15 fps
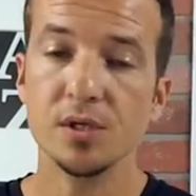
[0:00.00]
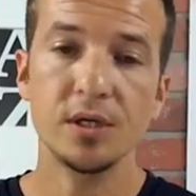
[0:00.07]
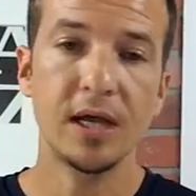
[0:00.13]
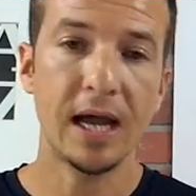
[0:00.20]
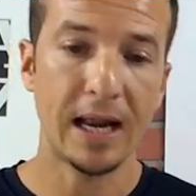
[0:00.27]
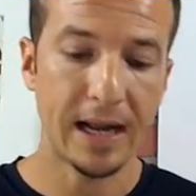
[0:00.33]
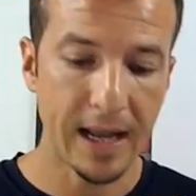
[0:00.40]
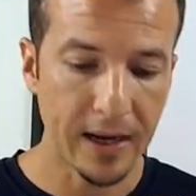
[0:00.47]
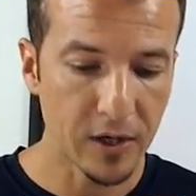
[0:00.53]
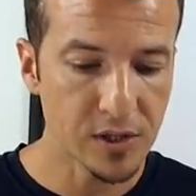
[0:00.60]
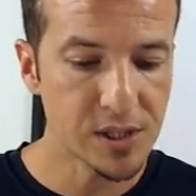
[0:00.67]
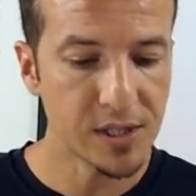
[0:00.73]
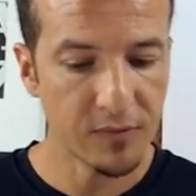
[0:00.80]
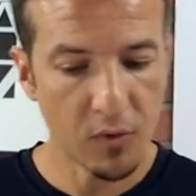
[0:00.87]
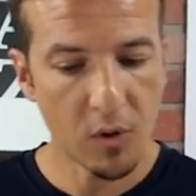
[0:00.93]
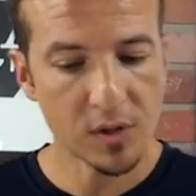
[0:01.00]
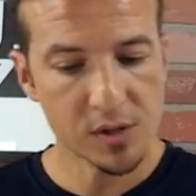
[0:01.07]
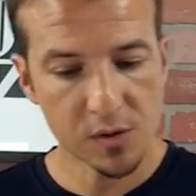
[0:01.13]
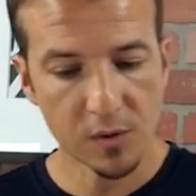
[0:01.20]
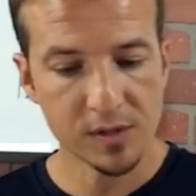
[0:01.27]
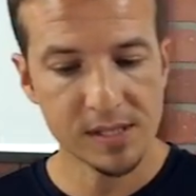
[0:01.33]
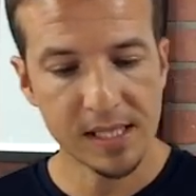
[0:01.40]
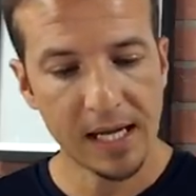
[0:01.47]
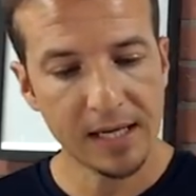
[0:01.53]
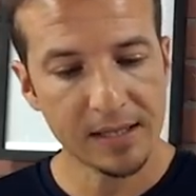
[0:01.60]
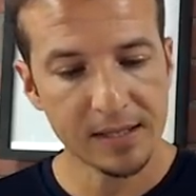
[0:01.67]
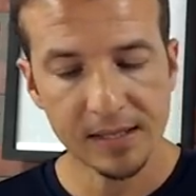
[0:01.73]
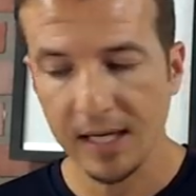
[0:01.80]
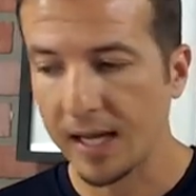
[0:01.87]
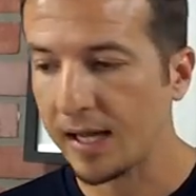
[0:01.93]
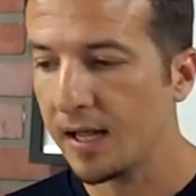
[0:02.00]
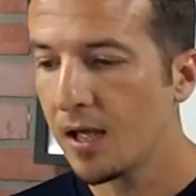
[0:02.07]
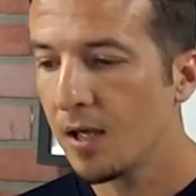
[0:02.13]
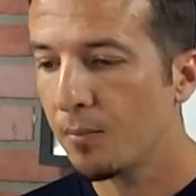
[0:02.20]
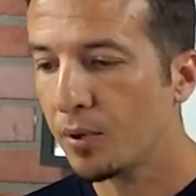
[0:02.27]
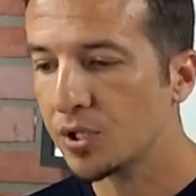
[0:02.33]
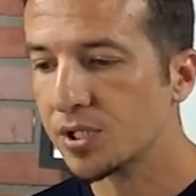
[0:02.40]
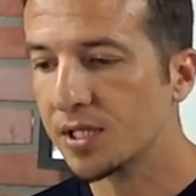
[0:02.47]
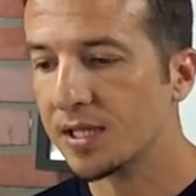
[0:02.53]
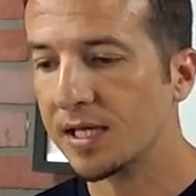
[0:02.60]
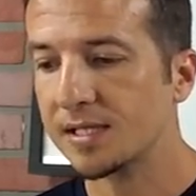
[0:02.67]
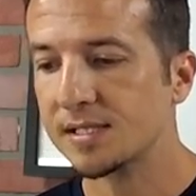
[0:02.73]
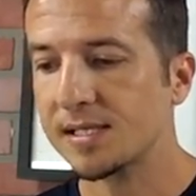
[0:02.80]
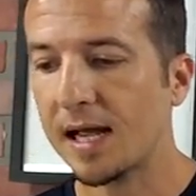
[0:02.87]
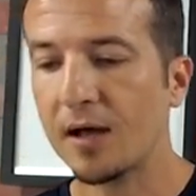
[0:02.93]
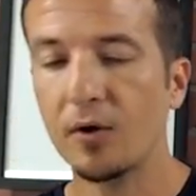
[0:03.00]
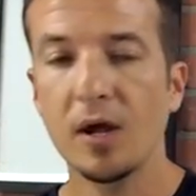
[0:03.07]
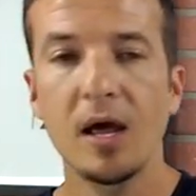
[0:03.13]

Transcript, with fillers: you got energy, of course, towards the end of the day, pushing things down,